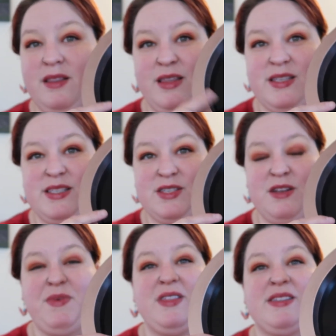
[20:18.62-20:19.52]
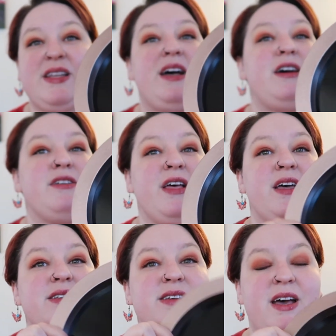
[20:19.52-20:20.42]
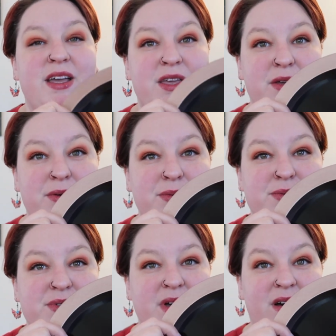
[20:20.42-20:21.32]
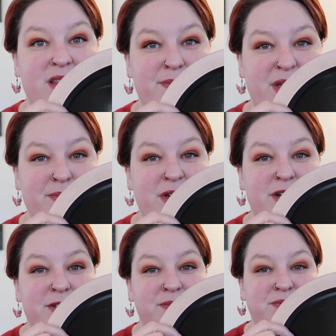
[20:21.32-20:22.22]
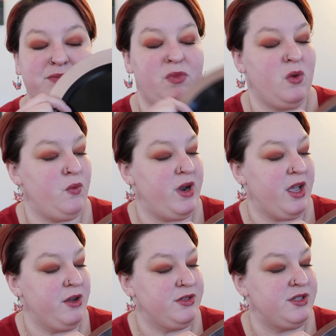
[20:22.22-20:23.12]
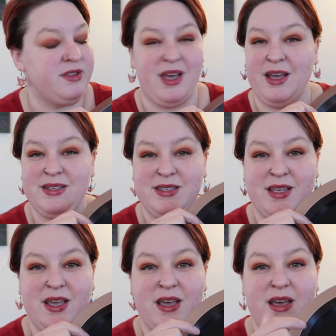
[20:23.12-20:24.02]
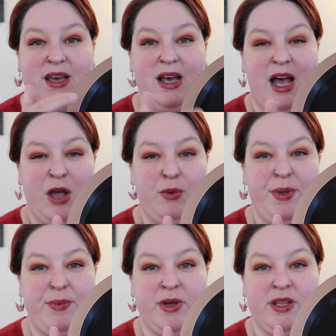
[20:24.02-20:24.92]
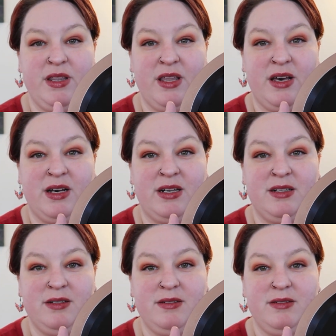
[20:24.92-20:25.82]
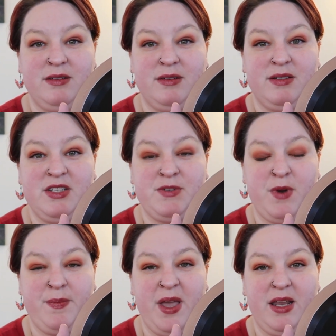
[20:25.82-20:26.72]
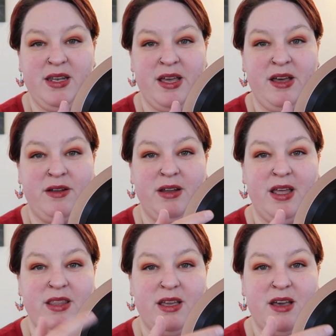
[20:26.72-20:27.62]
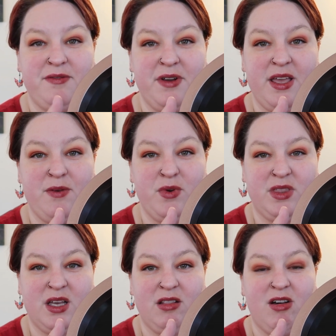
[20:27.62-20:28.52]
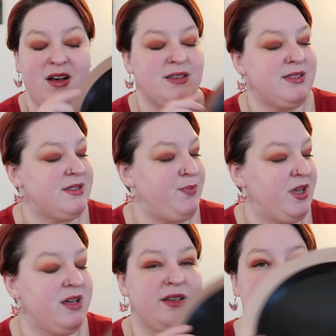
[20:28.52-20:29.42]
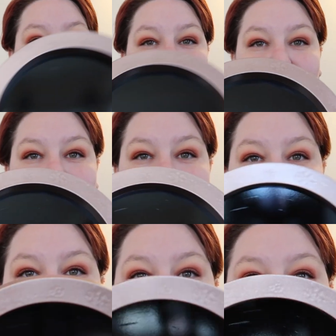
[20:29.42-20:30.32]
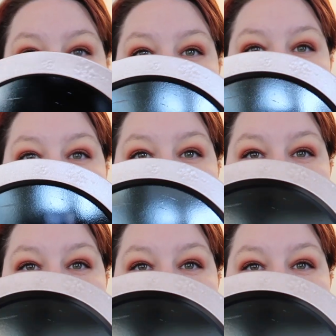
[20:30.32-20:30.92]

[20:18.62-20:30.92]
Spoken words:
this is going to be the style that I use on the big mirror when I go to do that. I will be putting the spray paint down and then covering it with the gloss because I